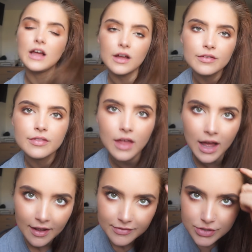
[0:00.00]
look,
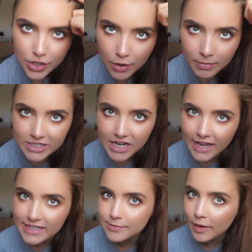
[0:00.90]
I have so much
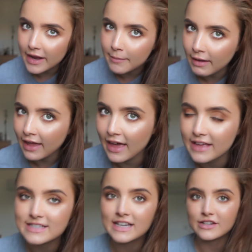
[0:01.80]
hairspray in my
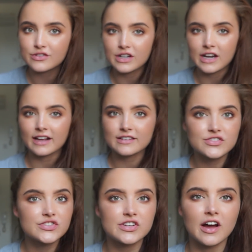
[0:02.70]
hair, it's literally like
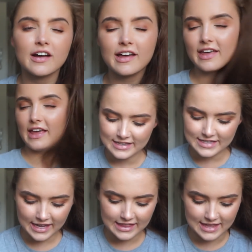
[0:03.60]
stuck.
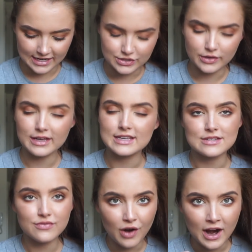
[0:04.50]
Second thing, so
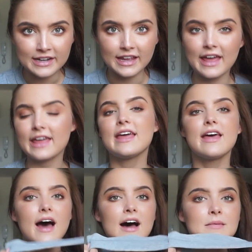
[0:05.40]
it's Friday,
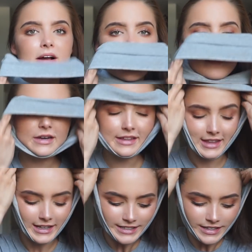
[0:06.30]
a couple of
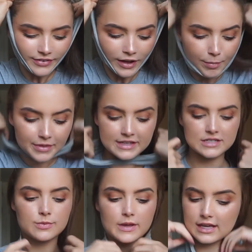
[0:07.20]
things have happened
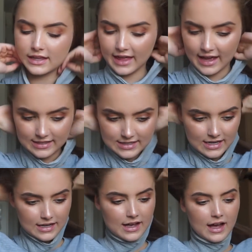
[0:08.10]
this week that
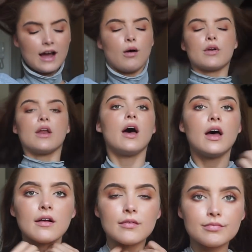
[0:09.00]
I
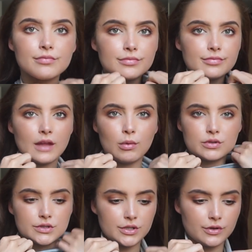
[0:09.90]

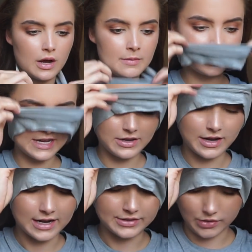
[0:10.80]
want to update you
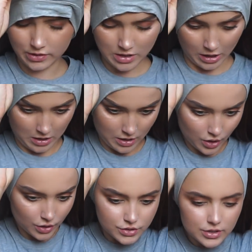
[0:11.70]
guys on.
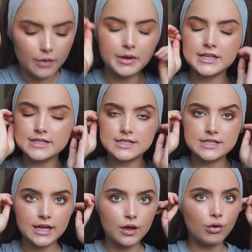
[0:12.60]
So it's
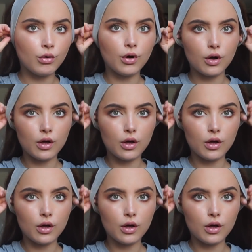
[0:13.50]
still